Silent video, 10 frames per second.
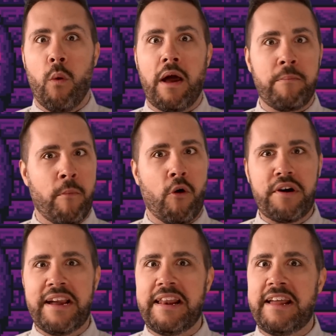what
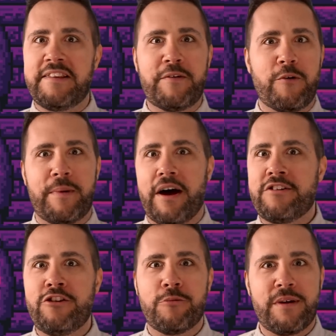more can I do
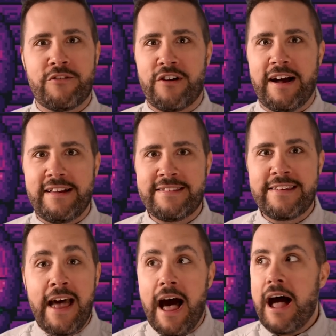about human
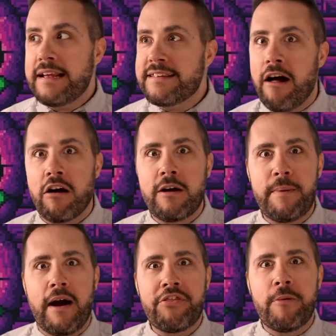rights? I talk
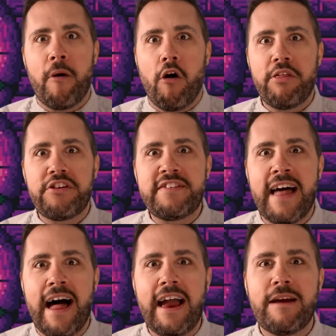about them all the
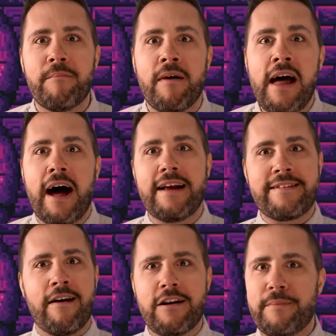time. I
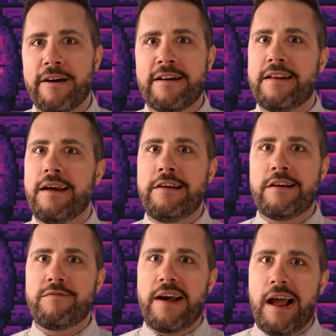talk about
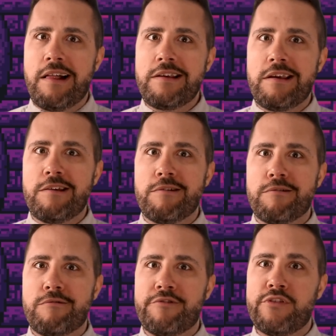Canadian
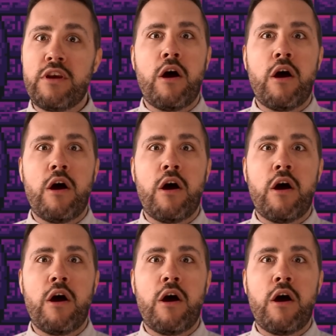values.